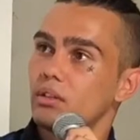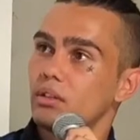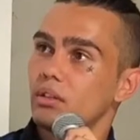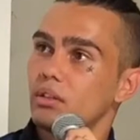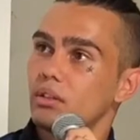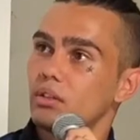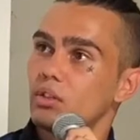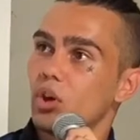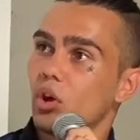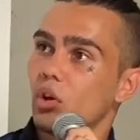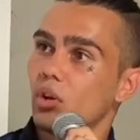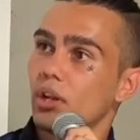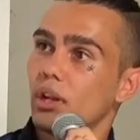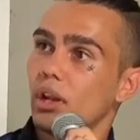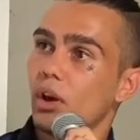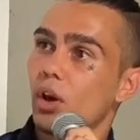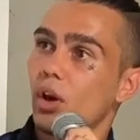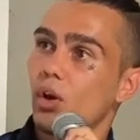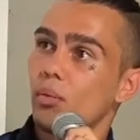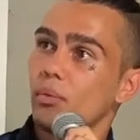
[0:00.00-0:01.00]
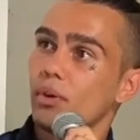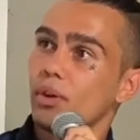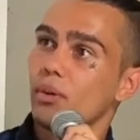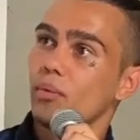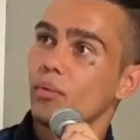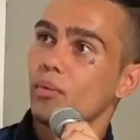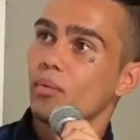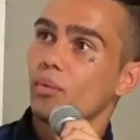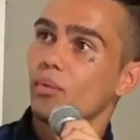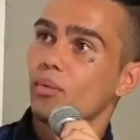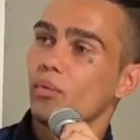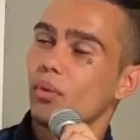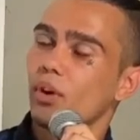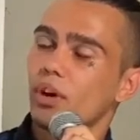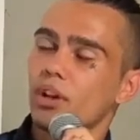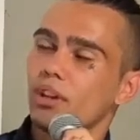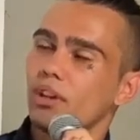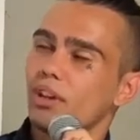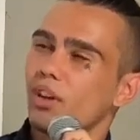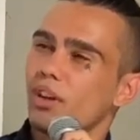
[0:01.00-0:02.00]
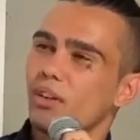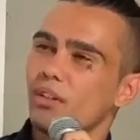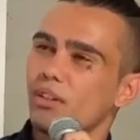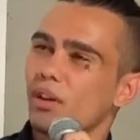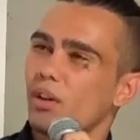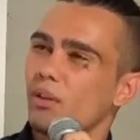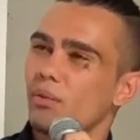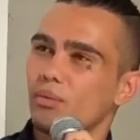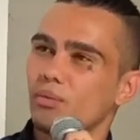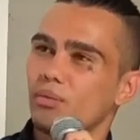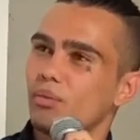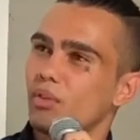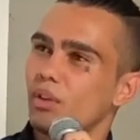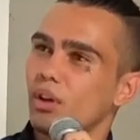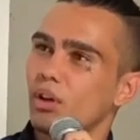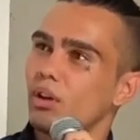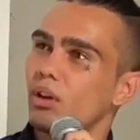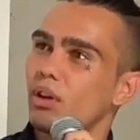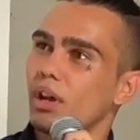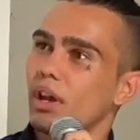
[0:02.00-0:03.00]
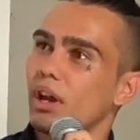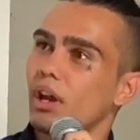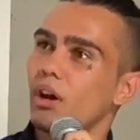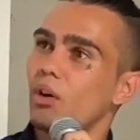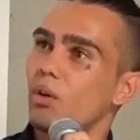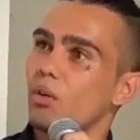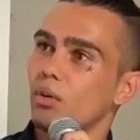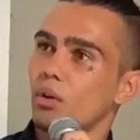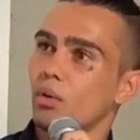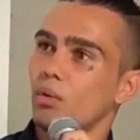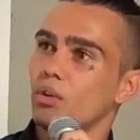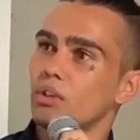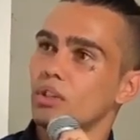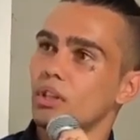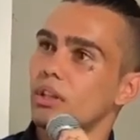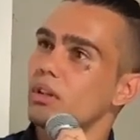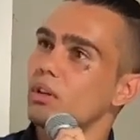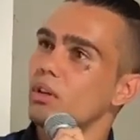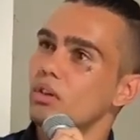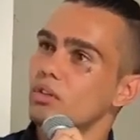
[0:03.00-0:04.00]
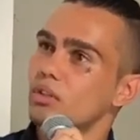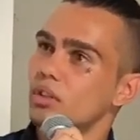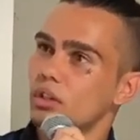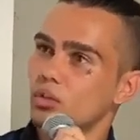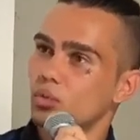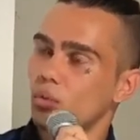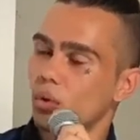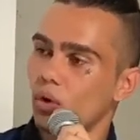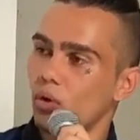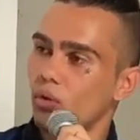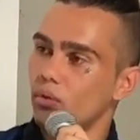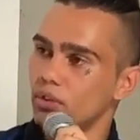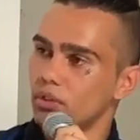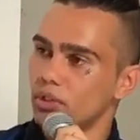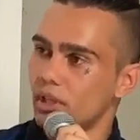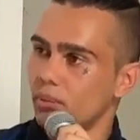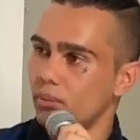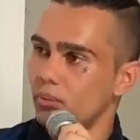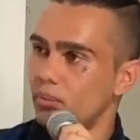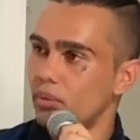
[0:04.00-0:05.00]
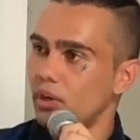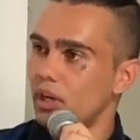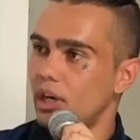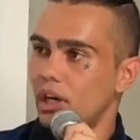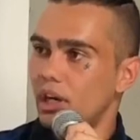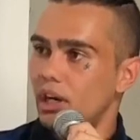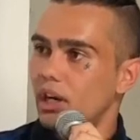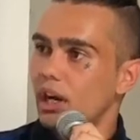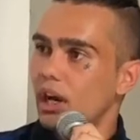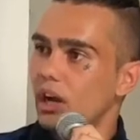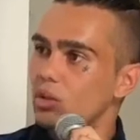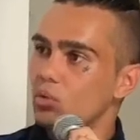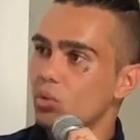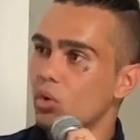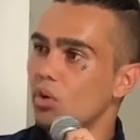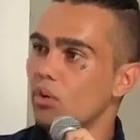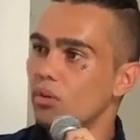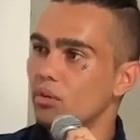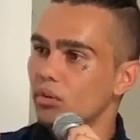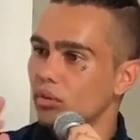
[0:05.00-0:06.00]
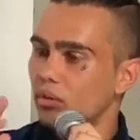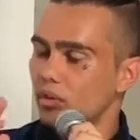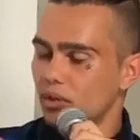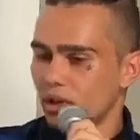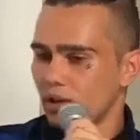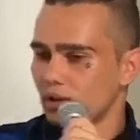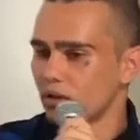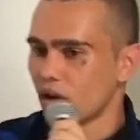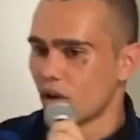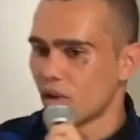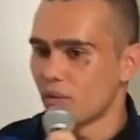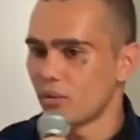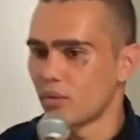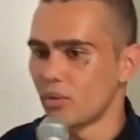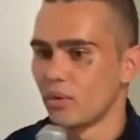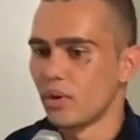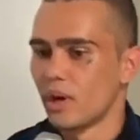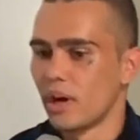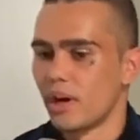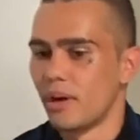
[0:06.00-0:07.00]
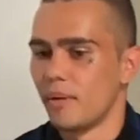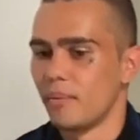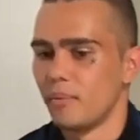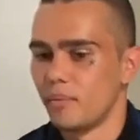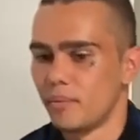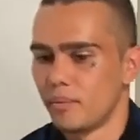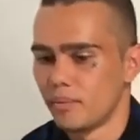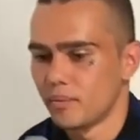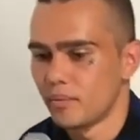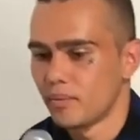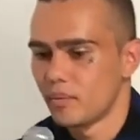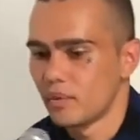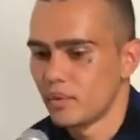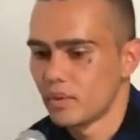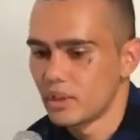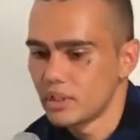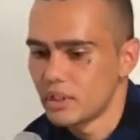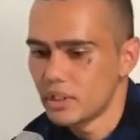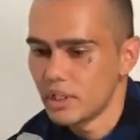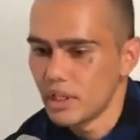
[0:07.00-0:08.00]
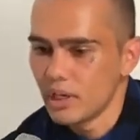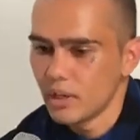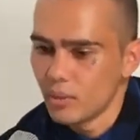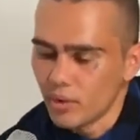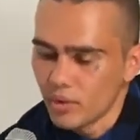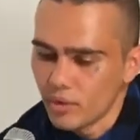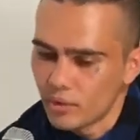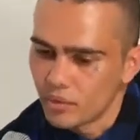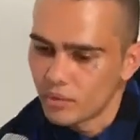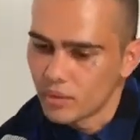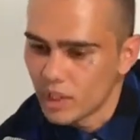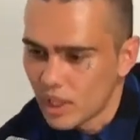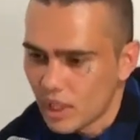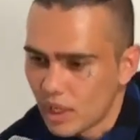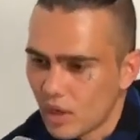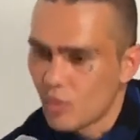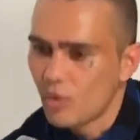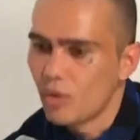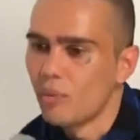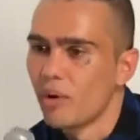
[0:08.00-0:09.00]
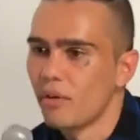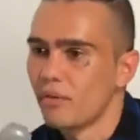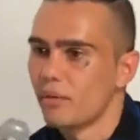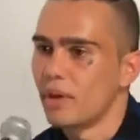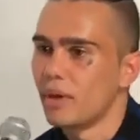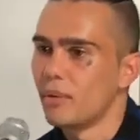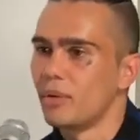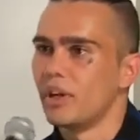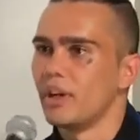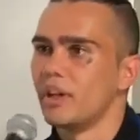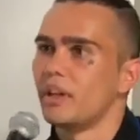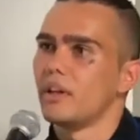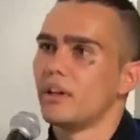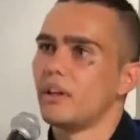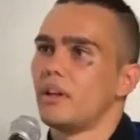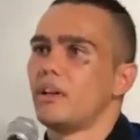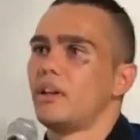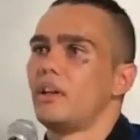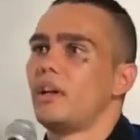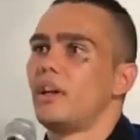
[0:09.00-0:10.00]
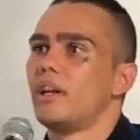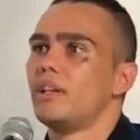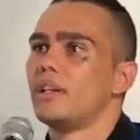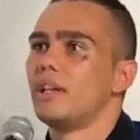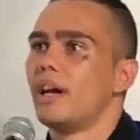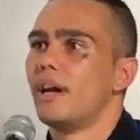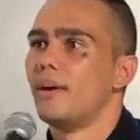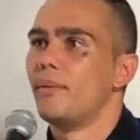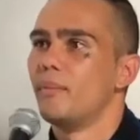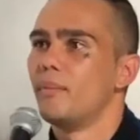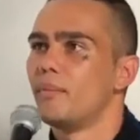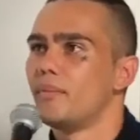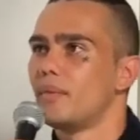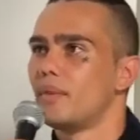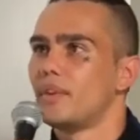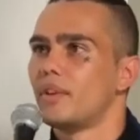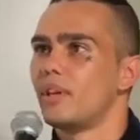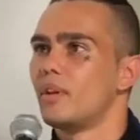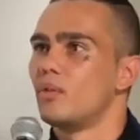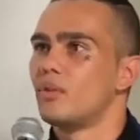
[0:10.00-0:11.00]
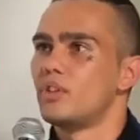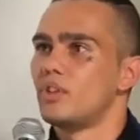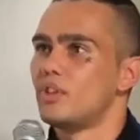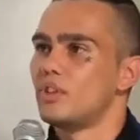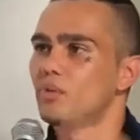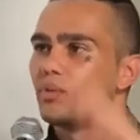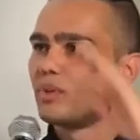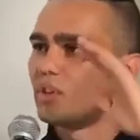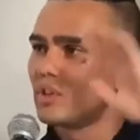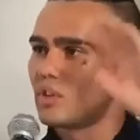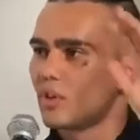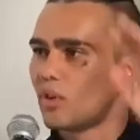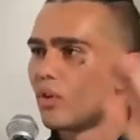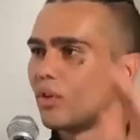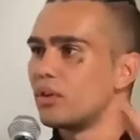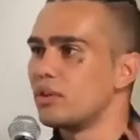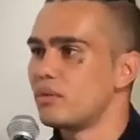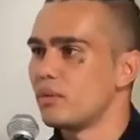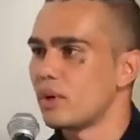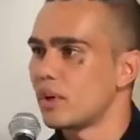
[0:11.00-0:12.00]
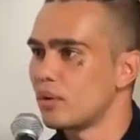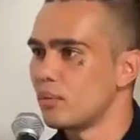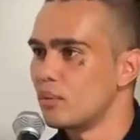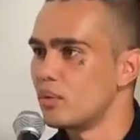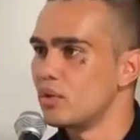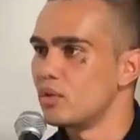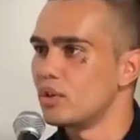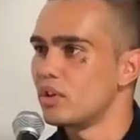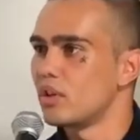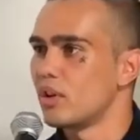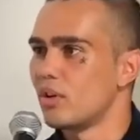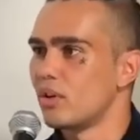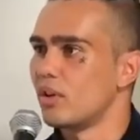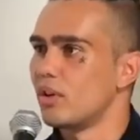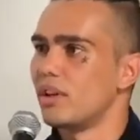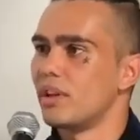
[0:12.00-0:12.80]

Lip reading: Joel and Naomi, fucking, I don't know how old I was. I think I was like 12 or something. Yeah. I was going through the city with my family, and we just heard all this fucking music going on.